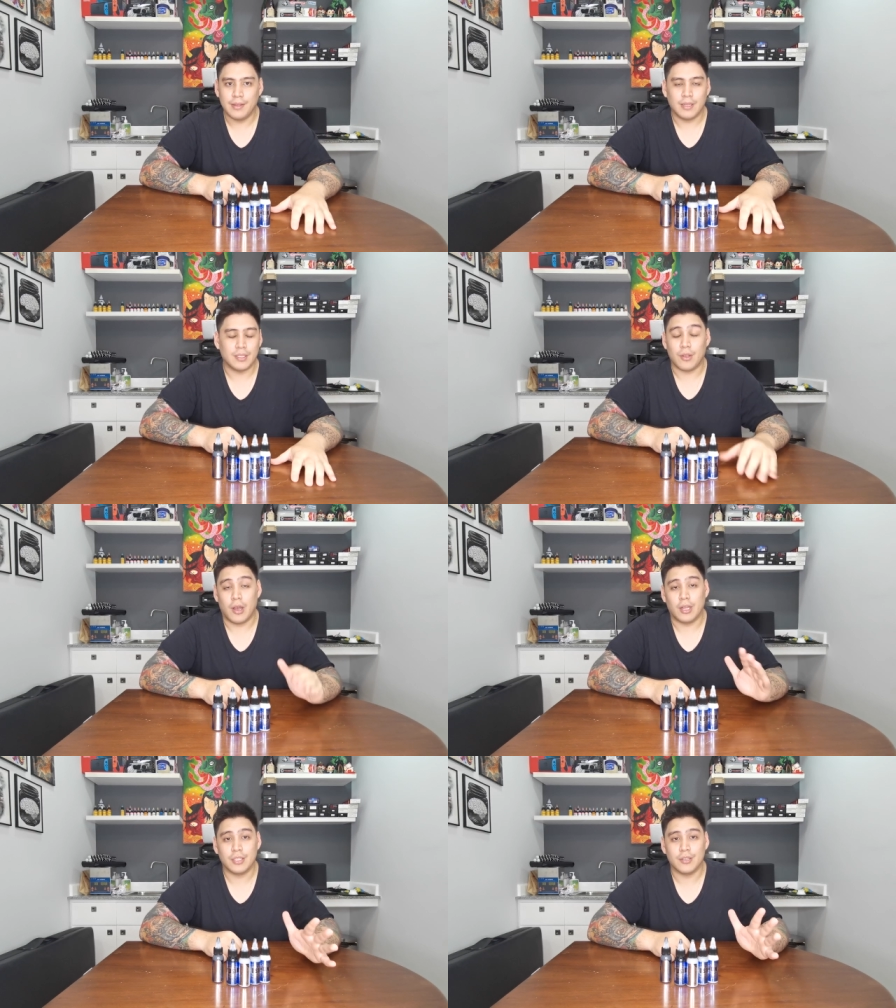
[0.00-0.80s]
It's
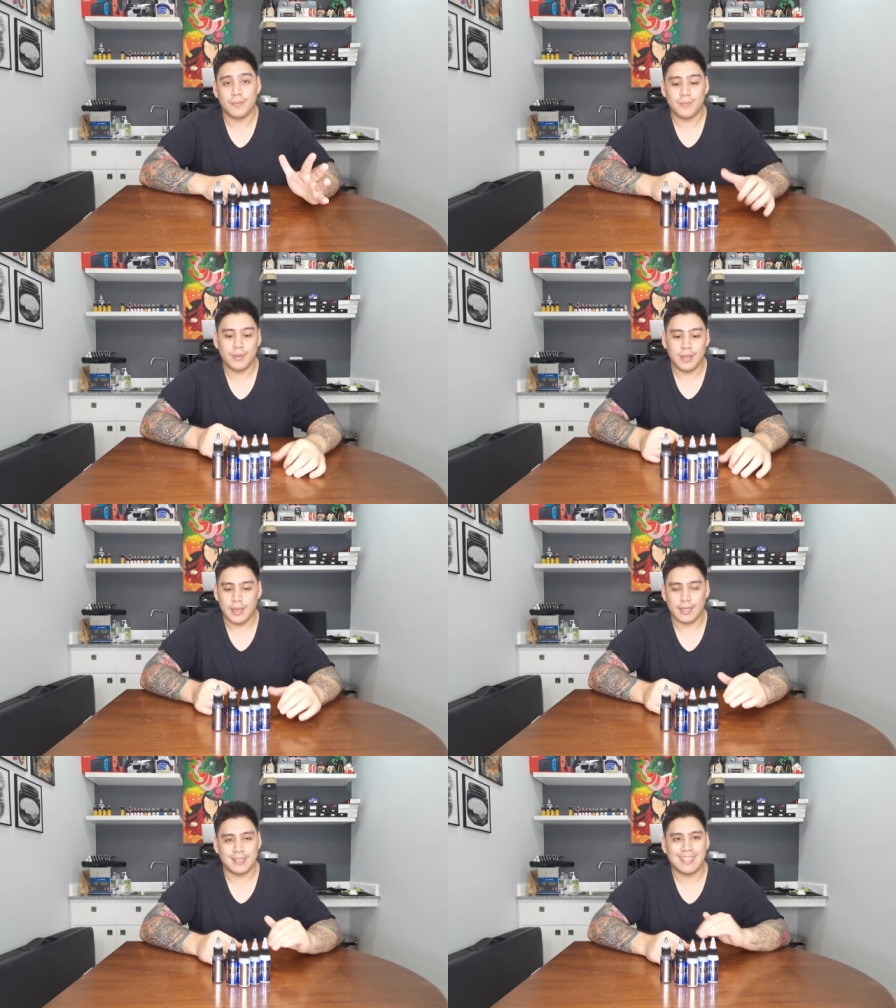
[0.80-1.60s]
awesome.
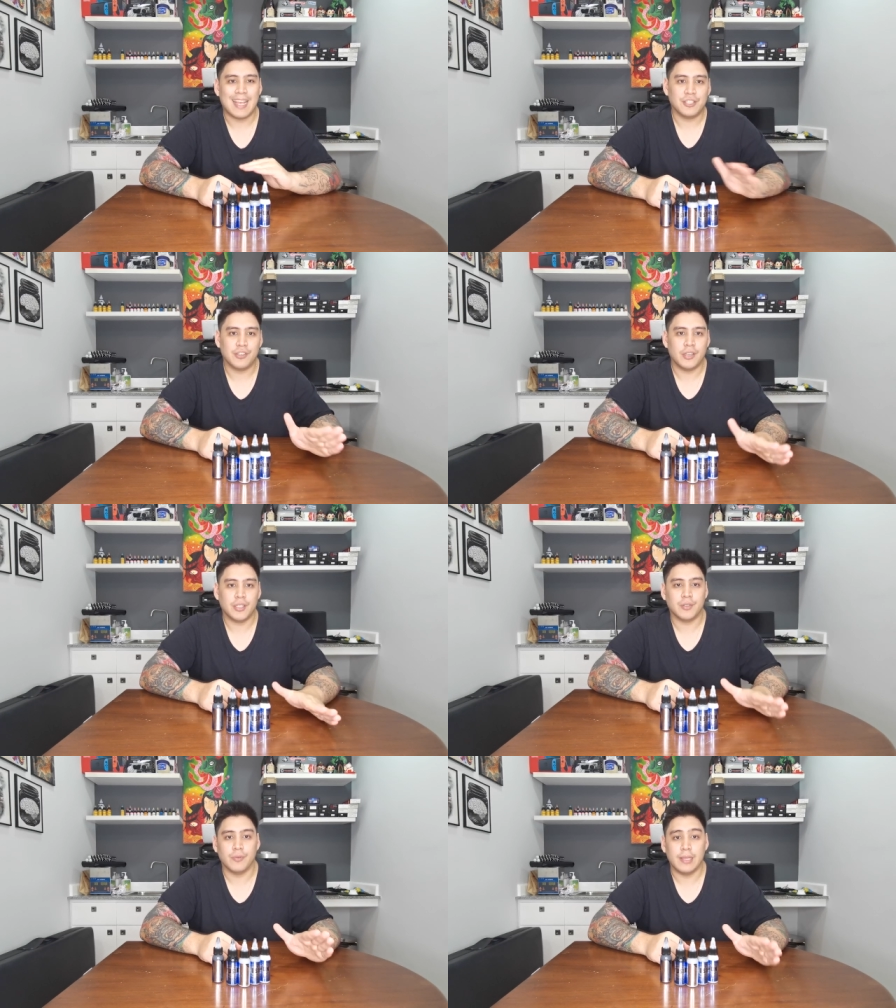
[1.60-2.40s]
It
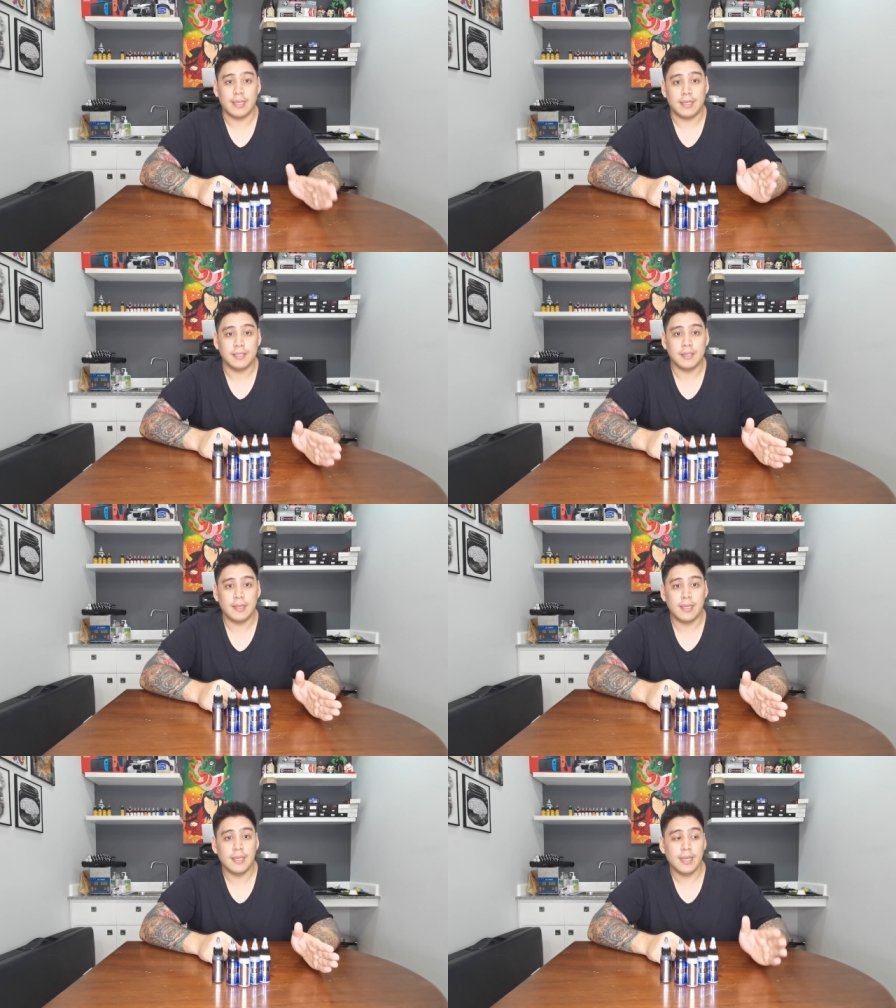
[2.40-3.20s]
saturates really
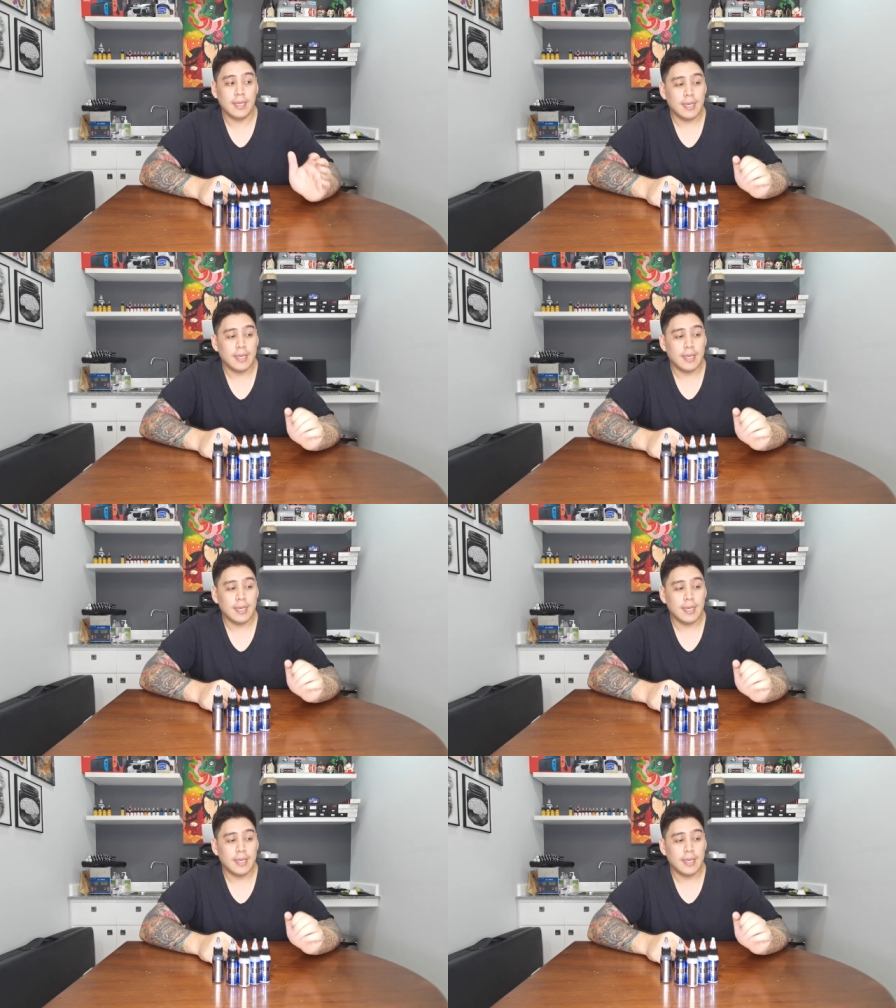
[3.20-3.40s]
easily.